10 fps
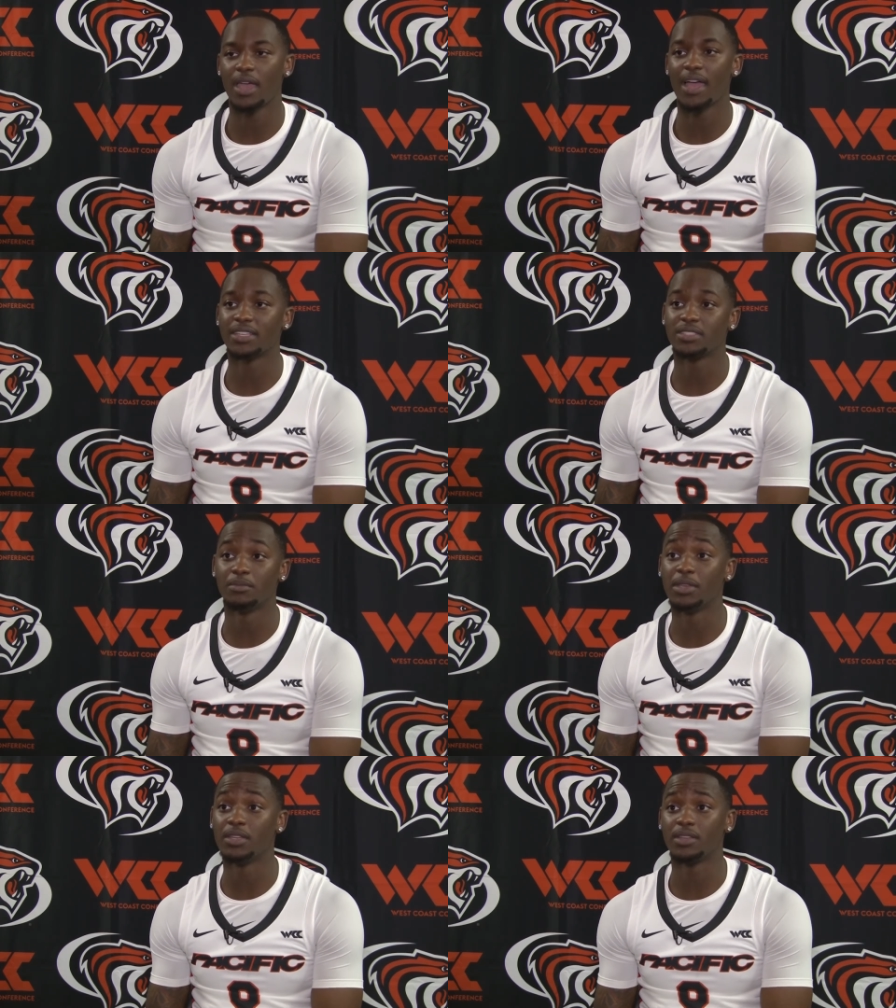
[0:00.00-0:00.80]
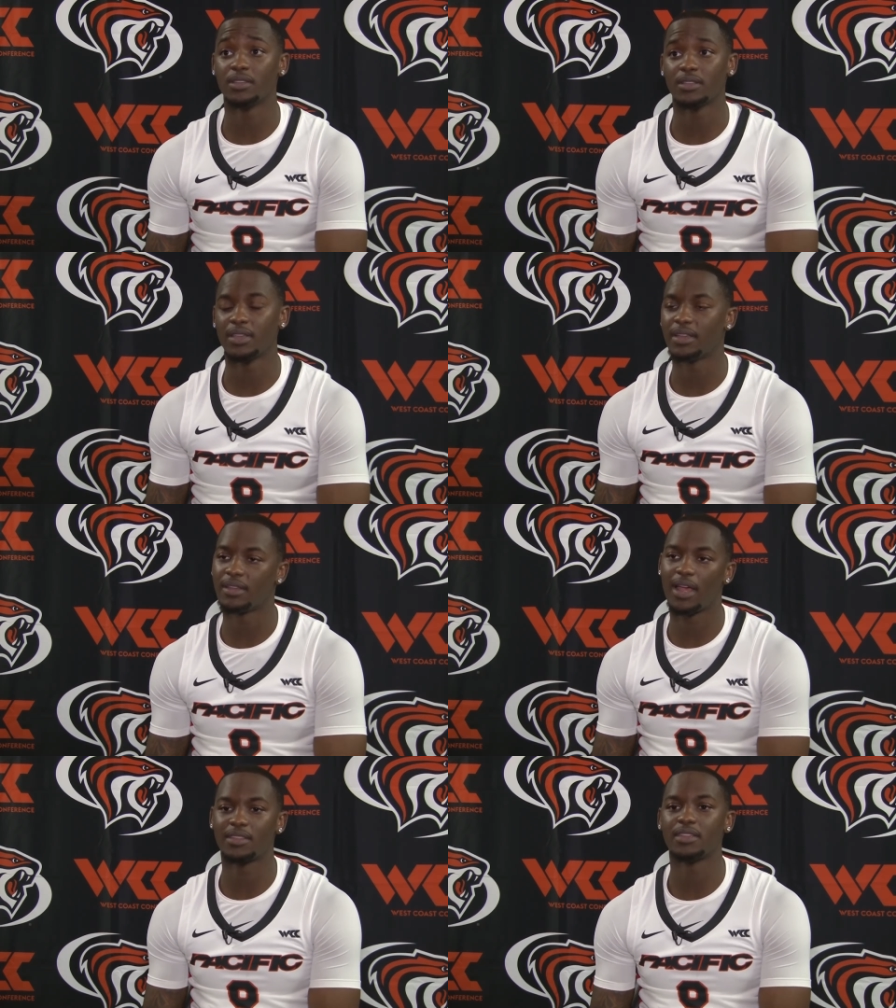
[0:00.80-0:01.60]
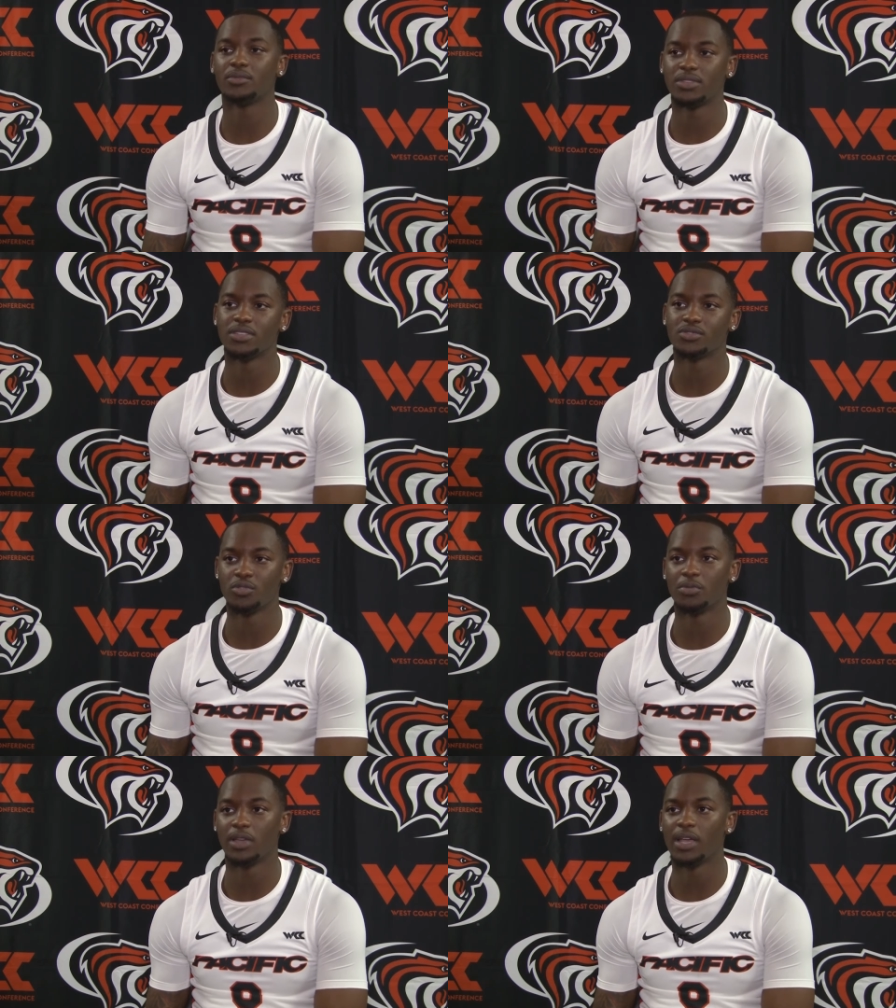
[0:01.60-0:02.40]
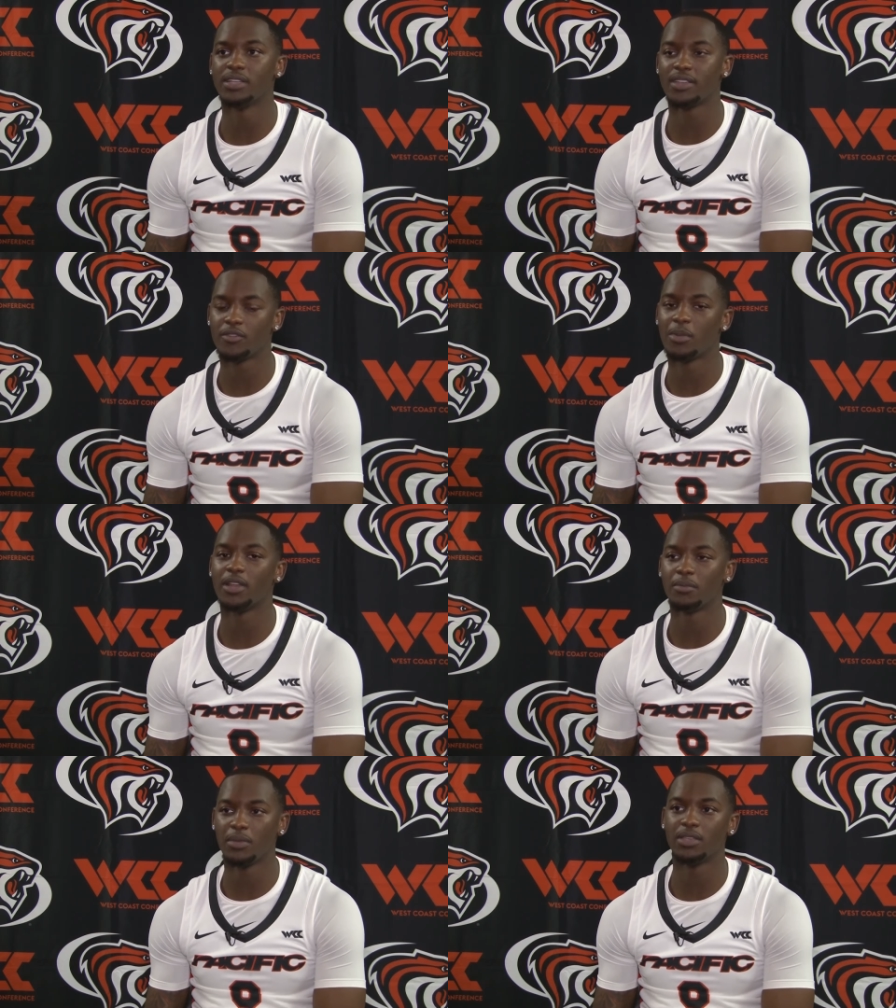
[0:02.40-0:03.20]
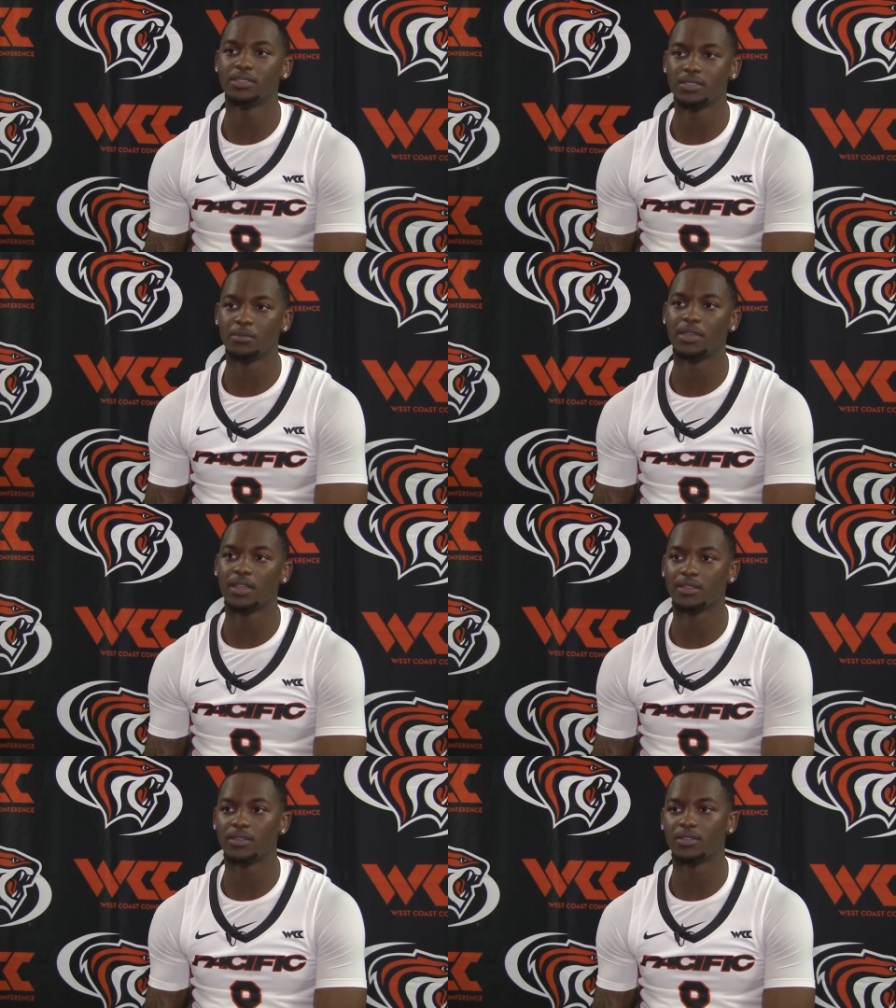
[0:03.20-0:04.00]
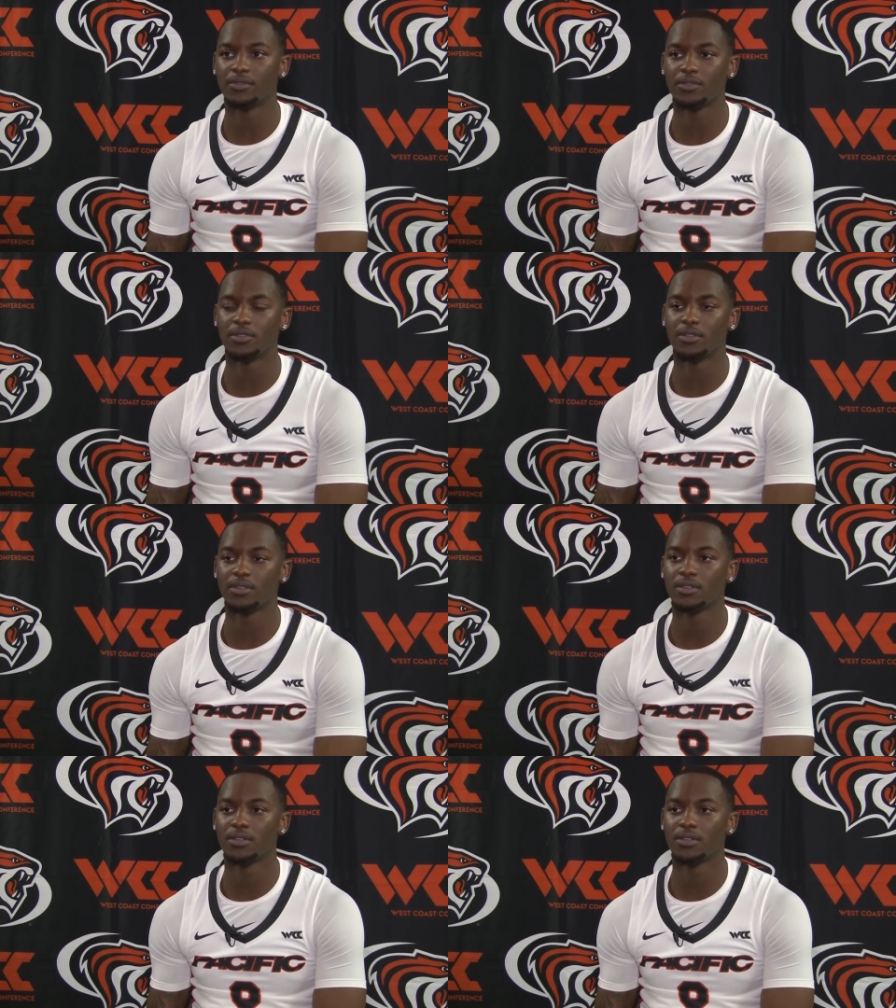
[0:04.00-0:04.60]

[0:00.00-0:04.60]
Actually mean it. And I think with this group of guys, everybody means to be out there on the floor.